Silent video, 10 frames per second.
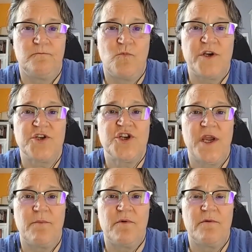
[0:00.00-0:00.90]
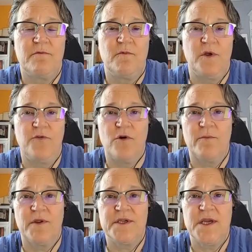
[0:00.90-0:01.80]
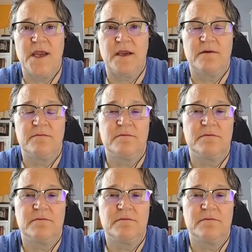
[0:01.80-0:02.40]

What shape will normal take?